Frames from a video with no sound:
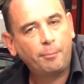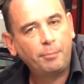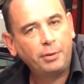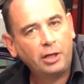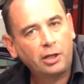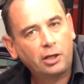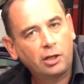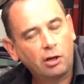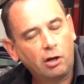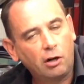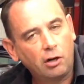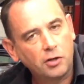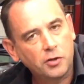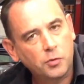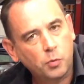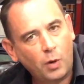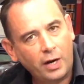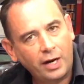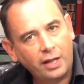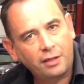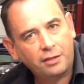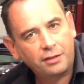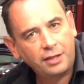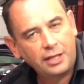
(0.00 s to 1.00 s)
because
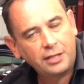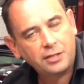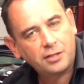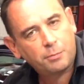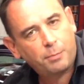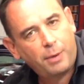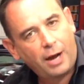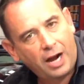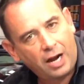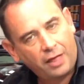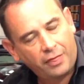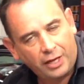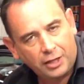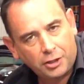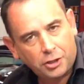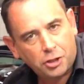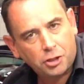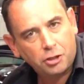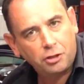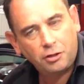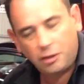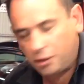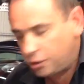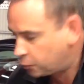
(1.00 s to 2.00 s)
one of the things as part of that
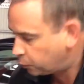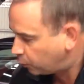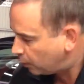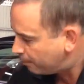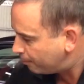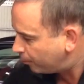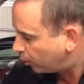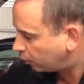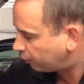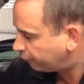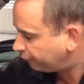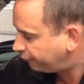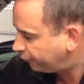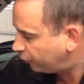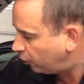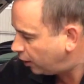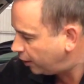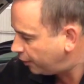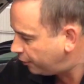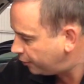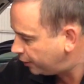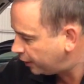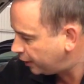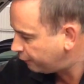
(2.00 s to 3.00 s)
tune is we
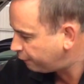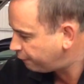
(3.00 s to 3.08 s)
modify the